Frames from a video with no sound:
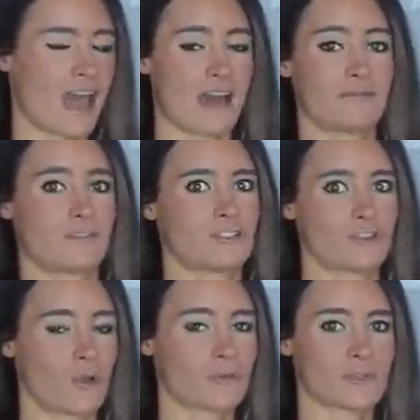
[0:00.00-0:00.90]
have
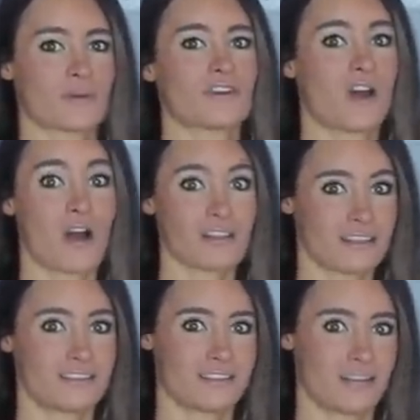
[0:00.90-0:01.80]
so much more
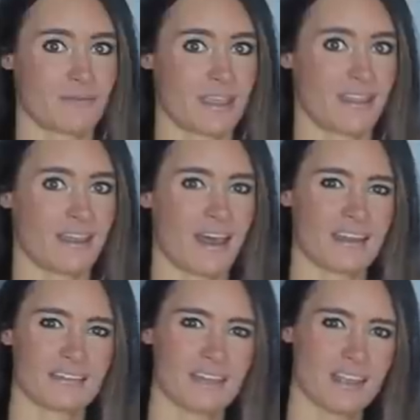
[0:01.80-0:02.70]
knowledge than me,
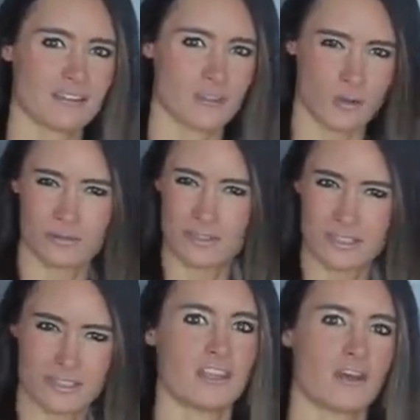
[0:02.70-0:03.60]
and they don't,
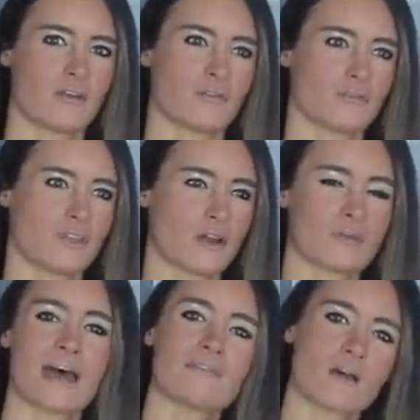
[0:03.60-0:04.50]
you know, they
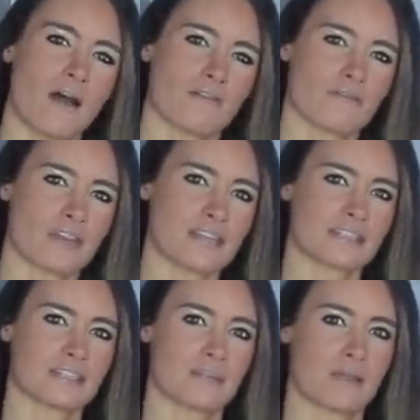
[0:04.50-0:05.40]
don't have the
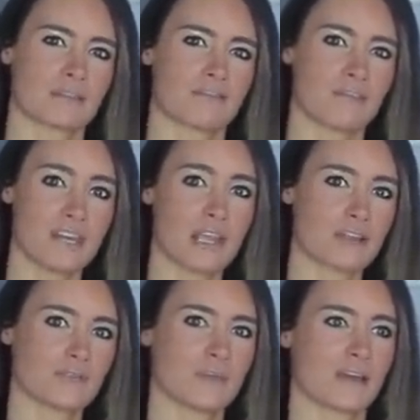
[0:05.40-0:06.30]
confidence to make the
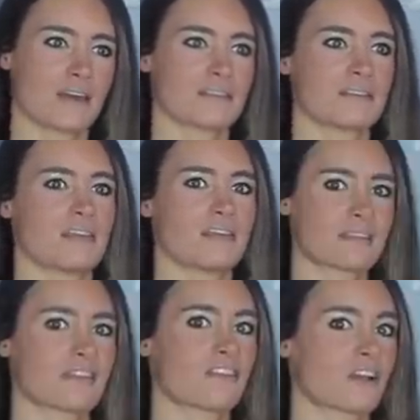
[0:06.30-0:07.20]
videos because they
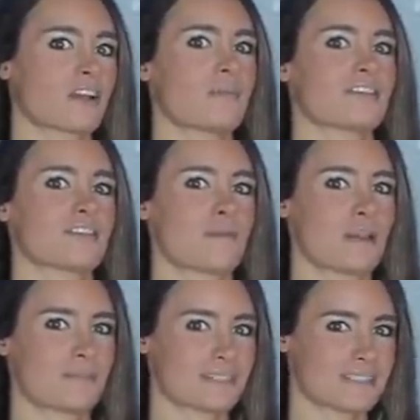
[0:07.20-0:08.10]
think that they're gonna make too
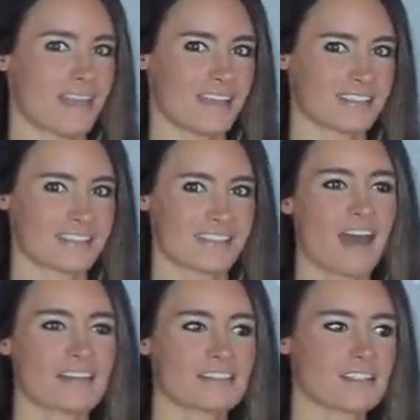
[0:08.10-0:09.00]
many mistakes.
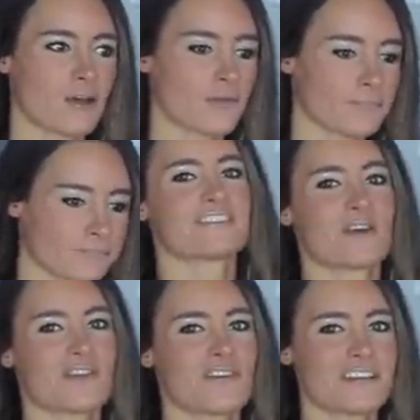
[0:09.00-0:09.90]
And so so
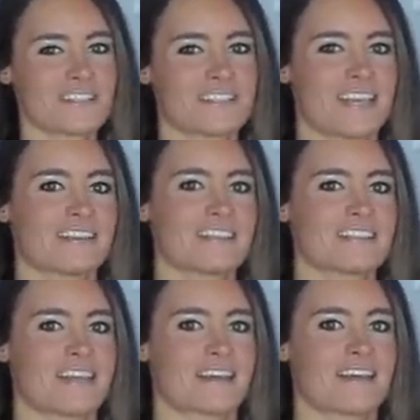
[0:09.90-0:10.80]
I wanted to take
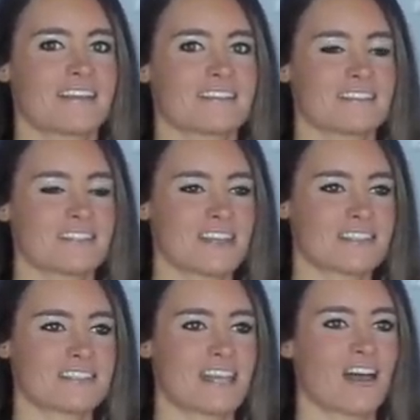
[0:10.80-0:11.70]
this second to
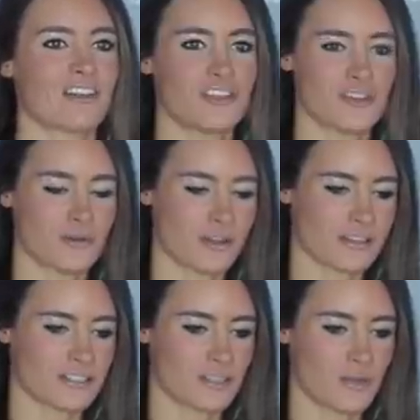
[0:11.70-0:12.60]
just tell you
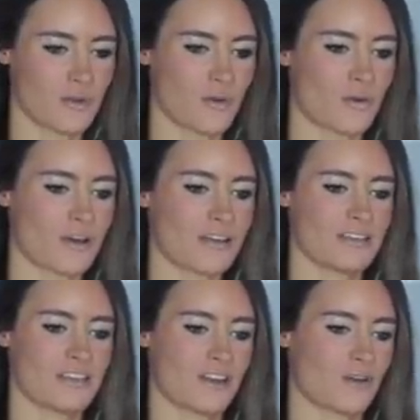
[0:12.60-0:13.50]
to,
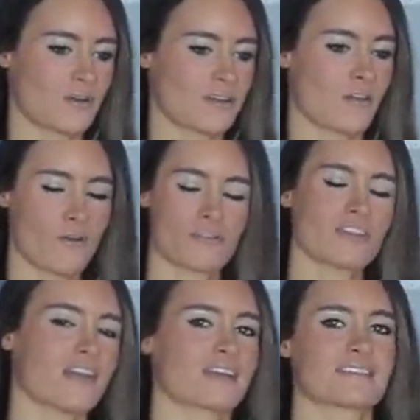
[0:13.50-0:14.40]
you know, over
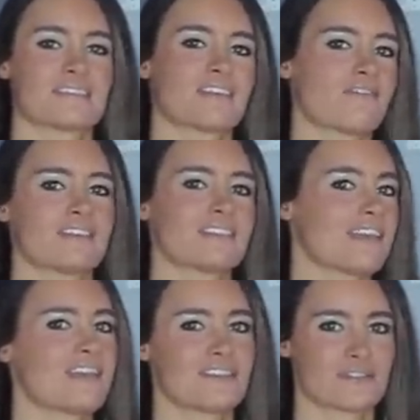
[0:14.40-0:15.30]
the next seven
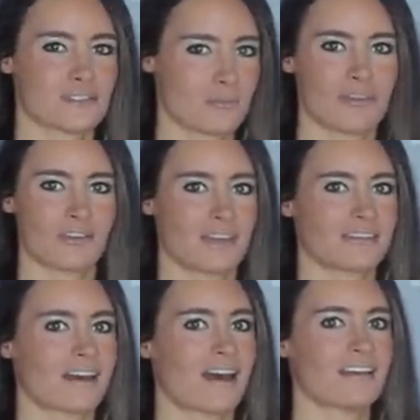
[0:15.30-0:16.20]
days or something like
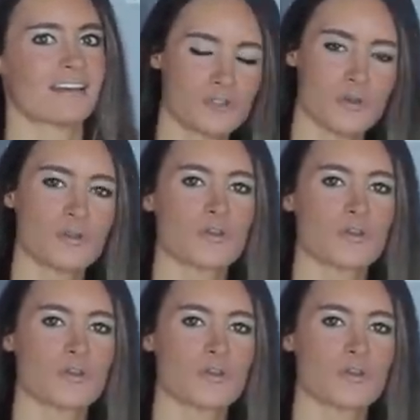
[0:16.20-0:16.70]
that, do